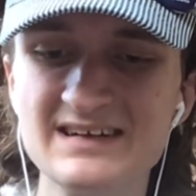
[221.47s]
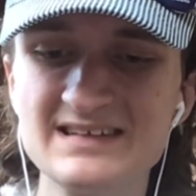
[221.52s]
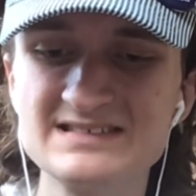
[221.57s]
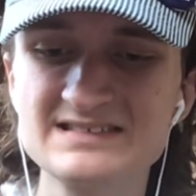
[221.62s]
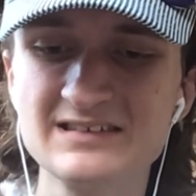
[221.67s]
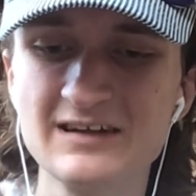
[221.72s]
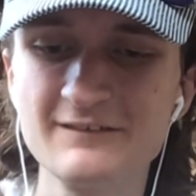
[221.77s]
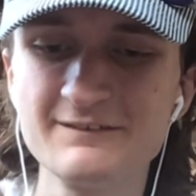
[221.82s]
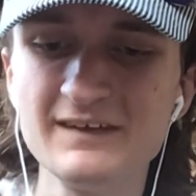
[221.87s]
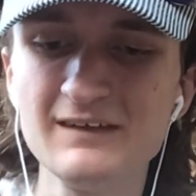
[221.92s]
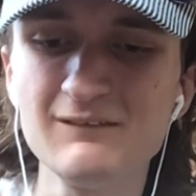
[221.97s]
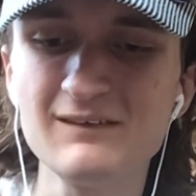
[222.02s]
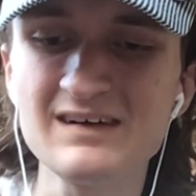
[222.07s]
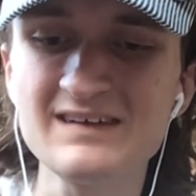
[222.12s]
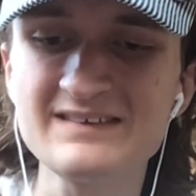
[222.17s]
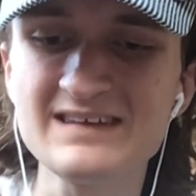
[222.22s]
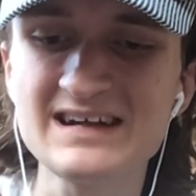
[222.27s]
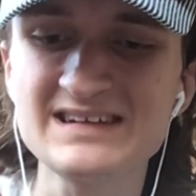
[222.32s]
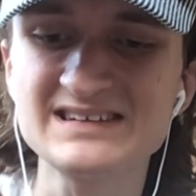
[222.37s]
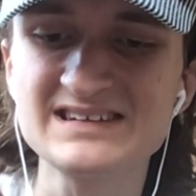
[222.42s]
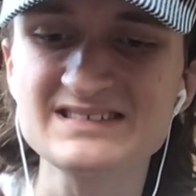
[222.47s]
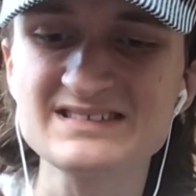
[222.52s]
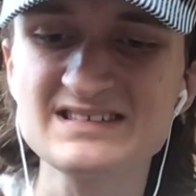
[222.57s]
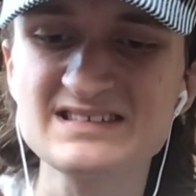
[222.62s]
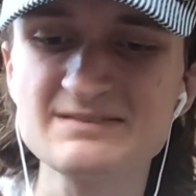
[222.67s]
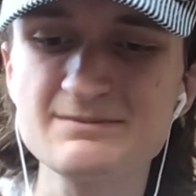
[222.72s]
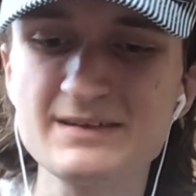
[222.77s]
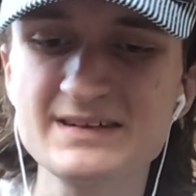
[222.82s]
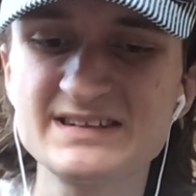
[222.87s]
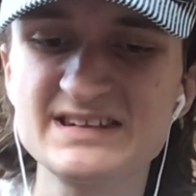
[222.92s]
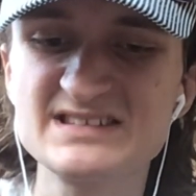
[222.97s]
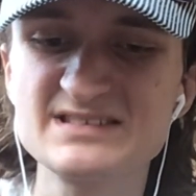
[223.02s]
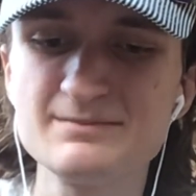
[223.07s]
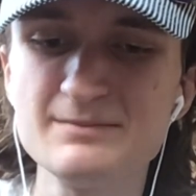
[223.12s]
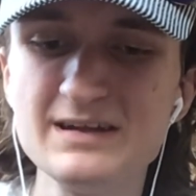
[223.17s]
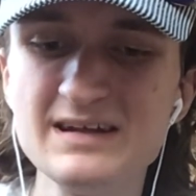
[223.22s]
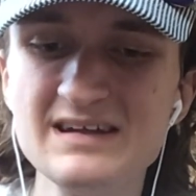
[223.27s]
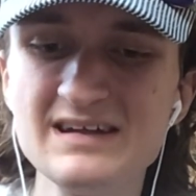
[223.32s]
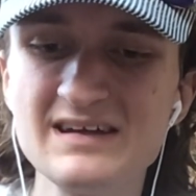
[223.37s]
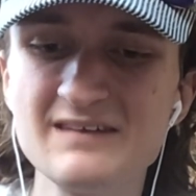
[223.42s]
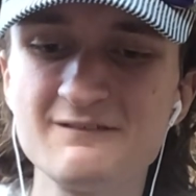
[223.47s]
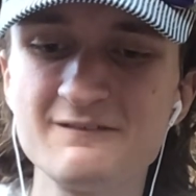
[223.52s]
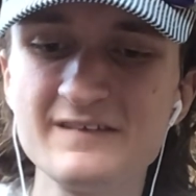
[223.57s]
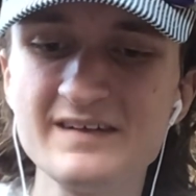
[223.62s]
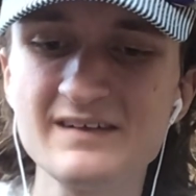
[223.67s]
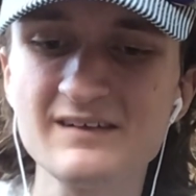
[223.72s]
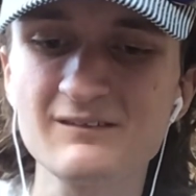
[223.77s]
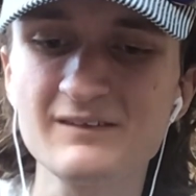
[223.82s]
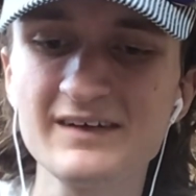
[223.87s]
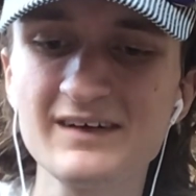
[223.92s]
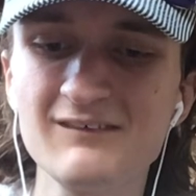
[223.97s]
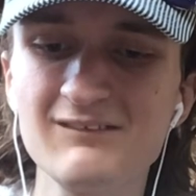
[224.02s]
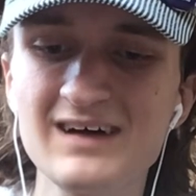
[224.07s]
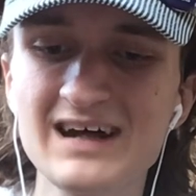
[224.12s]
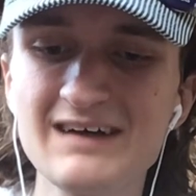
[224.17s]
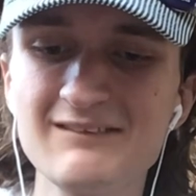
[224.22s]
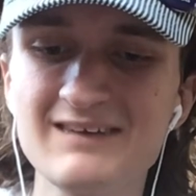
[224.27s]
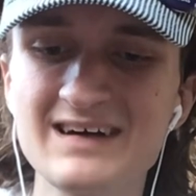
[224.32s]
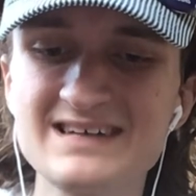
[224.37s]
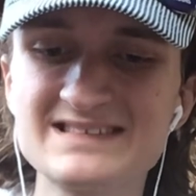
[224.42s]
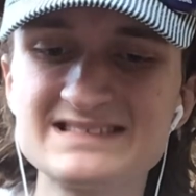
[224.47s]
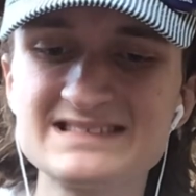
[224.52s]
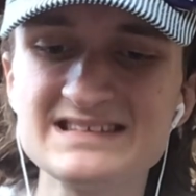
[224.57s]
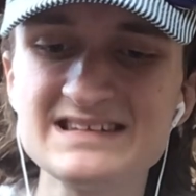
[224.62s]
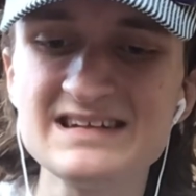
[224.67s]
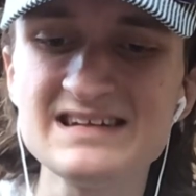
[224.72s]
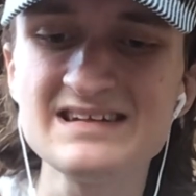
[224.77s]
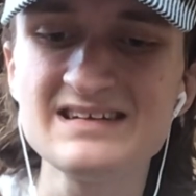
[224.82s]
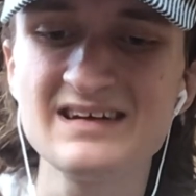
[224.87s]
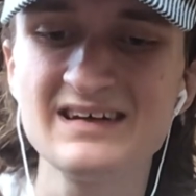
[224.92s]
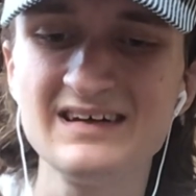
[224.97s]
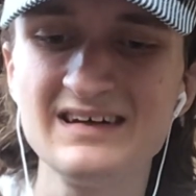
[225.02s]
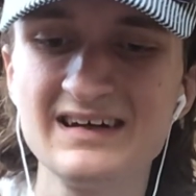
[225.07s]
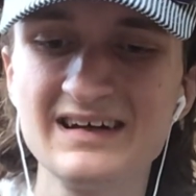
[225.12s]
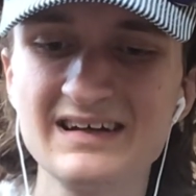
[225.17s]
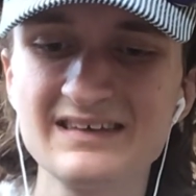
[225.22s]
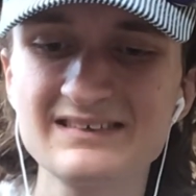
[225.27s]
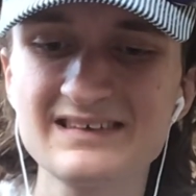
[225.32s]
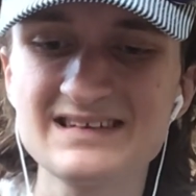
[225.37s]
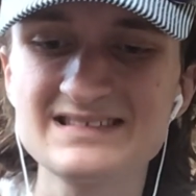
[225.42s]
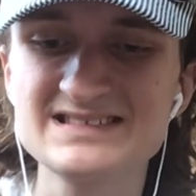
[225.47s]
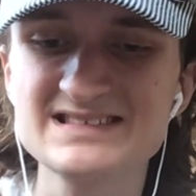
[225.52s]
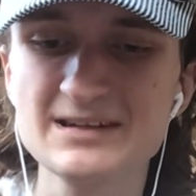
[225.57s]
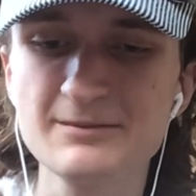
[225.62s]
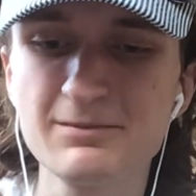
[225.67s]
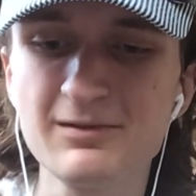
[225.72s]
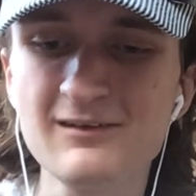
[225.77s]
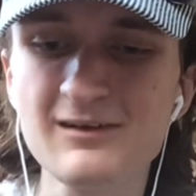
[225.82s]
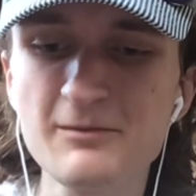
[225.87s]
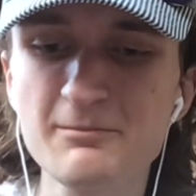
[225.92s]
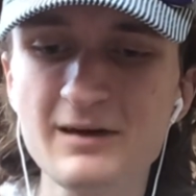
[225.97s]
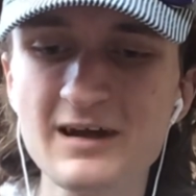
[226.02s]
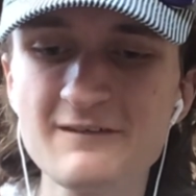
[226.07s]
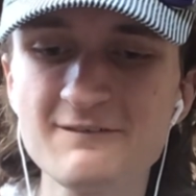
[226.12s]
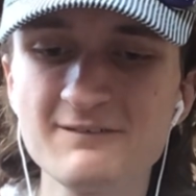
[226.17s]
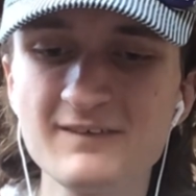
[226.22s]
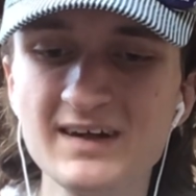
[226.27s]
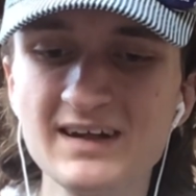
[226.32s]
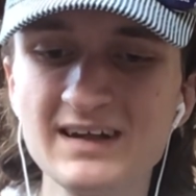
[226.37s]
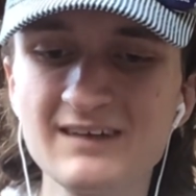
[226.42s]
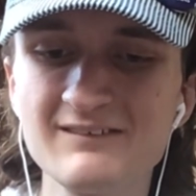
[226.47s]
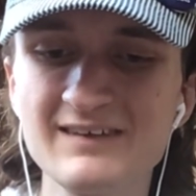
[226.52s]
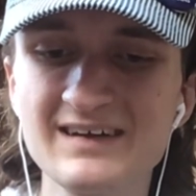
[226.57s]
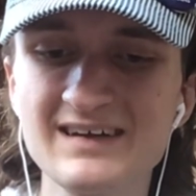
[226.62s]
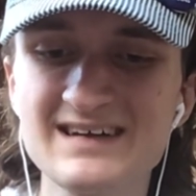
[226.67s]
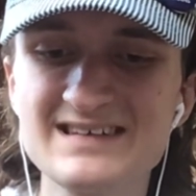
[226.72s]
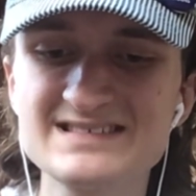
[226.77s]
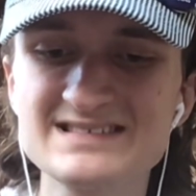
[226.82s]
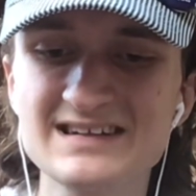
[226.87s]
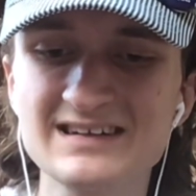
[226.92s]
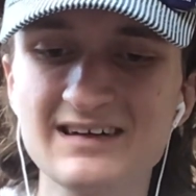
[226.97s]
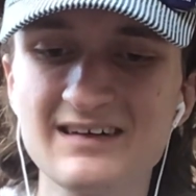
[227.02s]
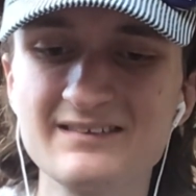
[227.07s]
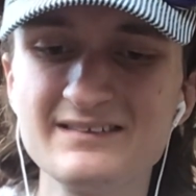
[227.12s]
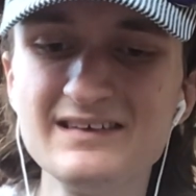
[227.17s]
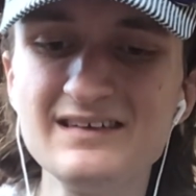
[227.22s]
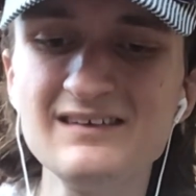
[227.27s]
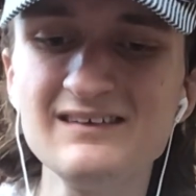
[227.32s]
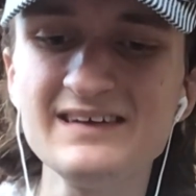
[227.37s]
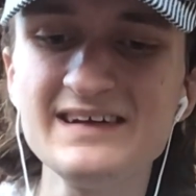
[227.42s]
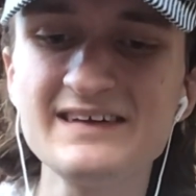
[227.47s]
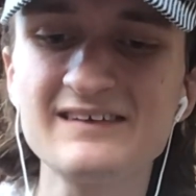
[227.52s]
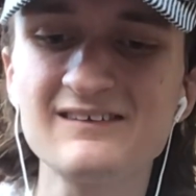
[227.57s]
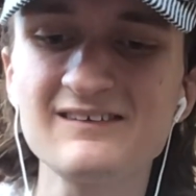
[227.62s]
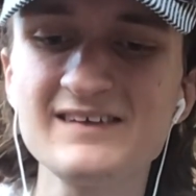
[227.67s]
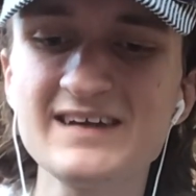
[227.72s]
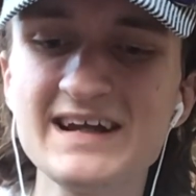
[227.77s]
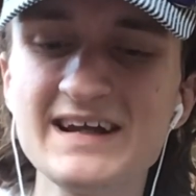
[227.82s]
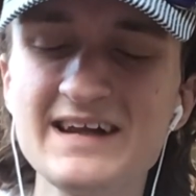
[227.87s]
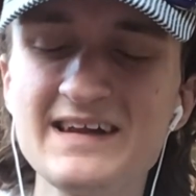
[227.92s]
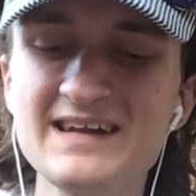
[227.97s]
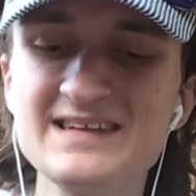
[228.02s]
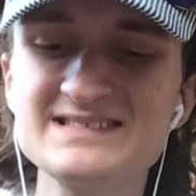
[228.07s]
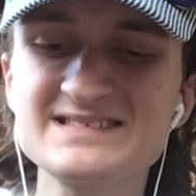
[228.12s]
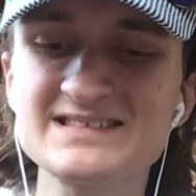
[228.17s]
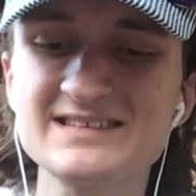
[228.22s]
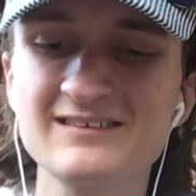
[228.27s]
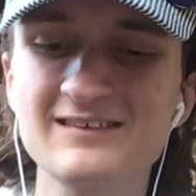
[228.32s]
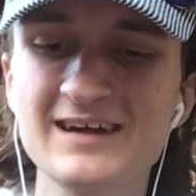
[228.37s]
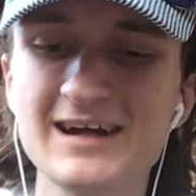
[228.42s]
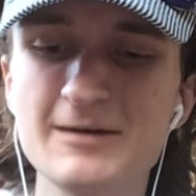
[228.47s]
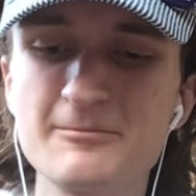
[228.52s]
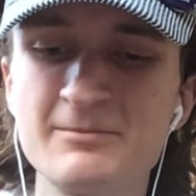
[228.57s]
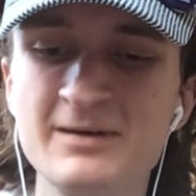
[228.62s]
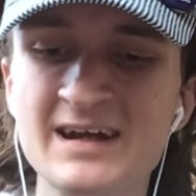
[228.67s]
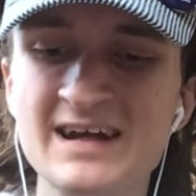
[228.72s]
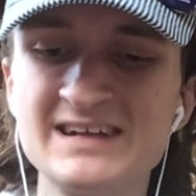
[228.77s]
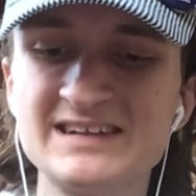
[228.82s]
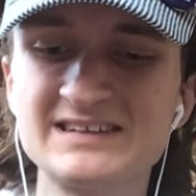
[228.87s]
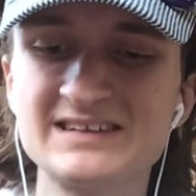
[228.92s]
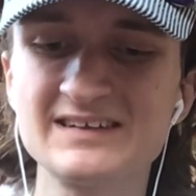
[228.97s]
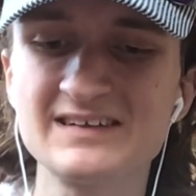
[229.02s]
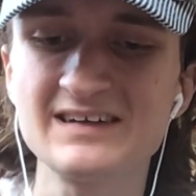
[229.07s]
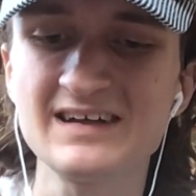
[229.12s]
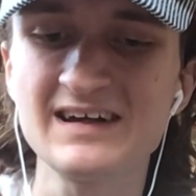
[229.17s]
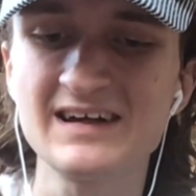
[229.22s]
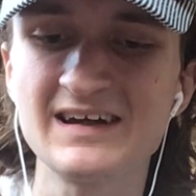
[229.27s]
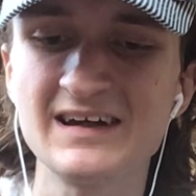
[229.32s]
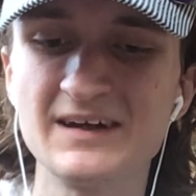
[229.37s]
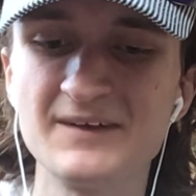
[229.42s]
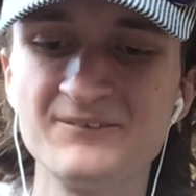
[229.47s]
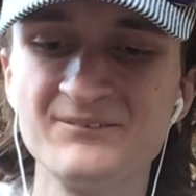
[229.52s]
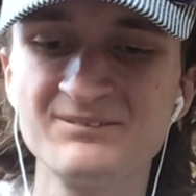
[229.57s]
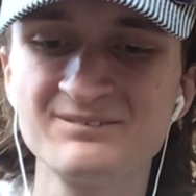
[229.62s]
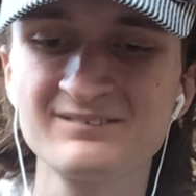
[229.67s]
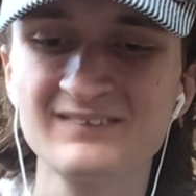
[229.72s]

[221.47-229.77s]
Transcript: So if you want that just as much as me and Via Rail YYC, then support by following us on our newly created Instagram page today.